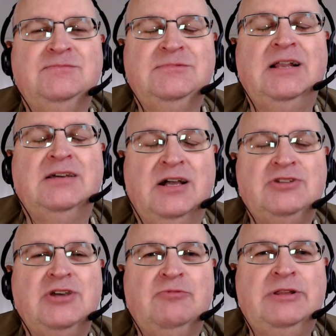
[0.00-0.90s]
I'll catch
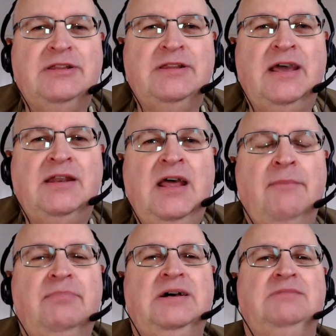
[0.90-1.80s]
up with it then.
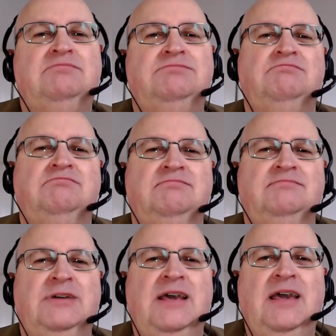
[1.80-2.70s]
But
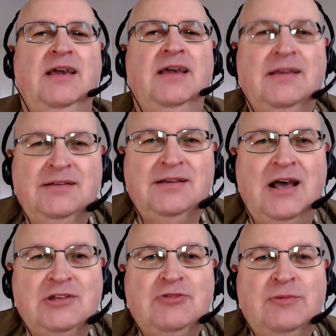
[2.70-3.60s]

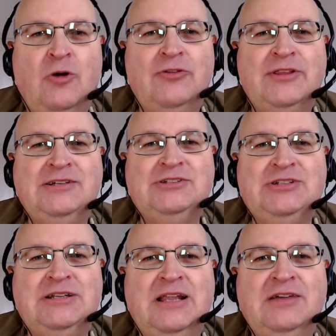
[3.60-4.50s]
as with more things
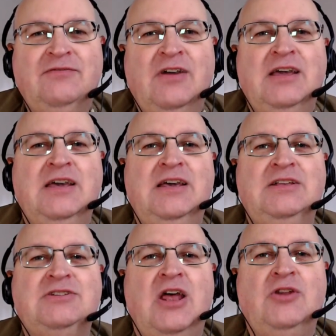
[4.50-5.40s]
in life,
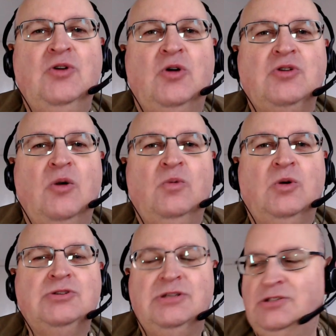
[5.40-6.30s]
it's not
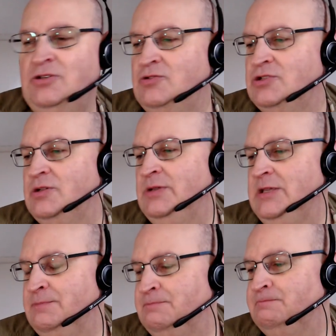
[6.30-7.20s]
what it used to be.
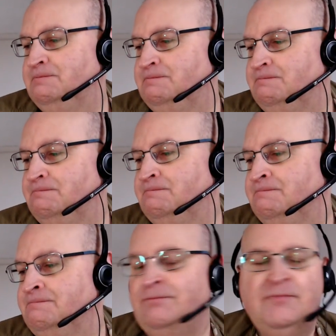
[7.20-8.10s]

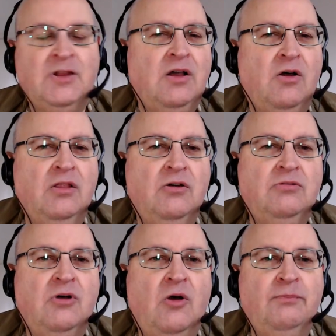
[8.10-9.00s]
Although
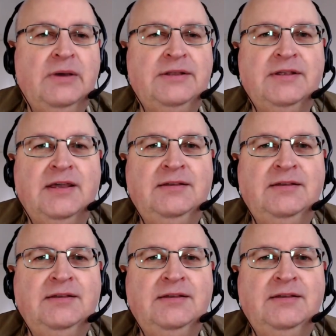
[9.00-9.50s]
on Monday,